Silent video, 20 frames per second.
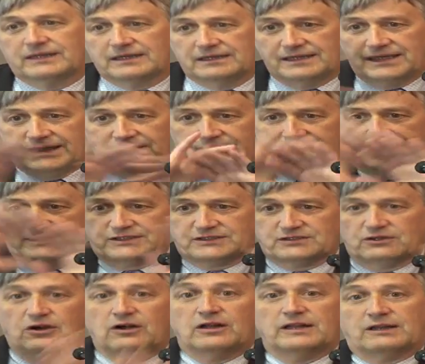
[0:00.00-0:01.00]
leaving
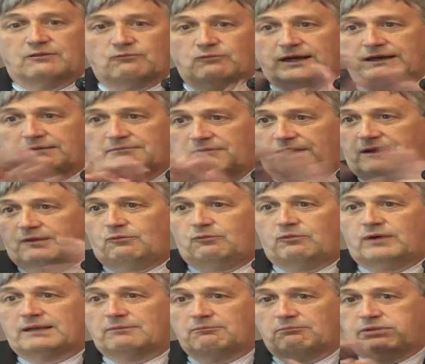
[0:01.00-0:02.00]
this all in
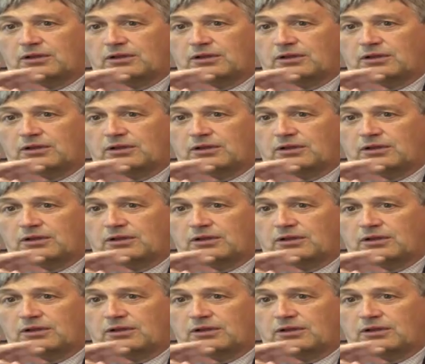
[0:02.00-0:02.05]
one